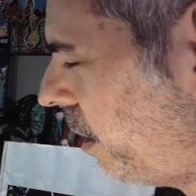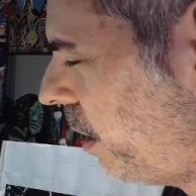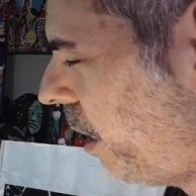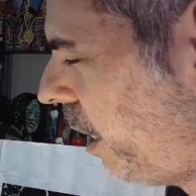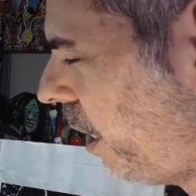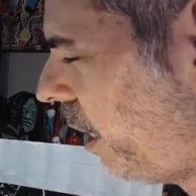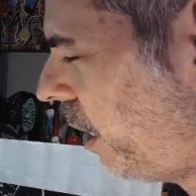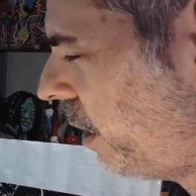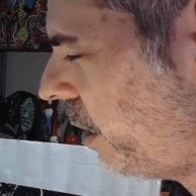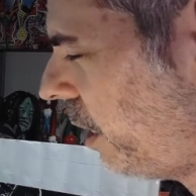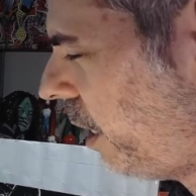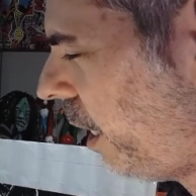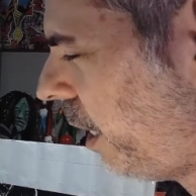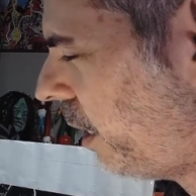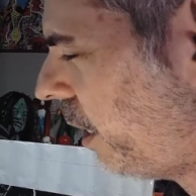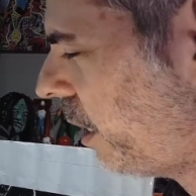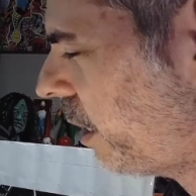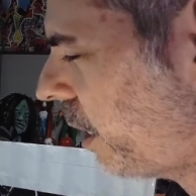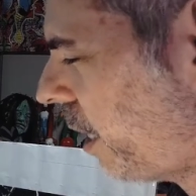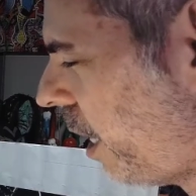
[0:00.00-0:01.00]
and
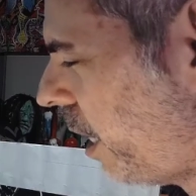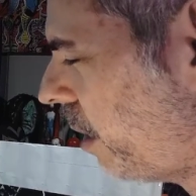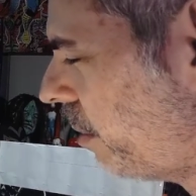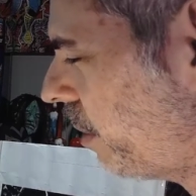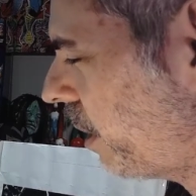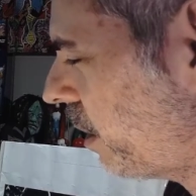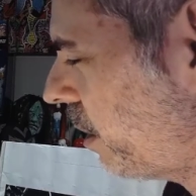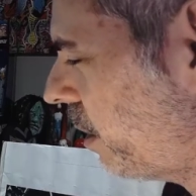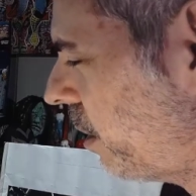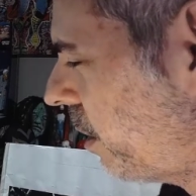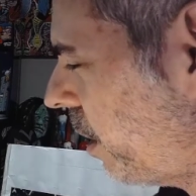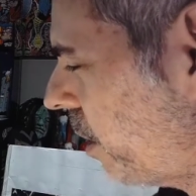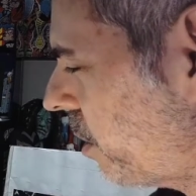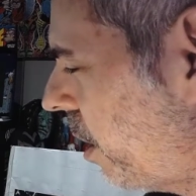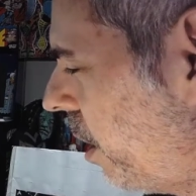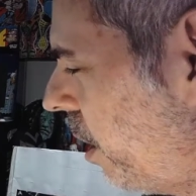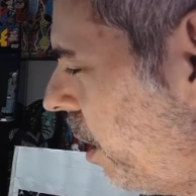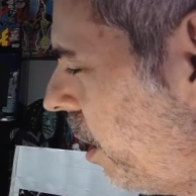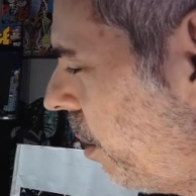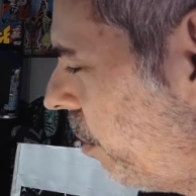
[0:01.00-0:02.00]
in comics and such.
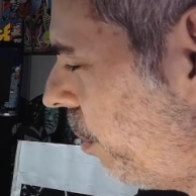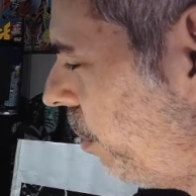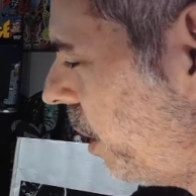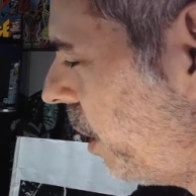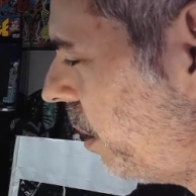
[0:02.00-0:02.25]
But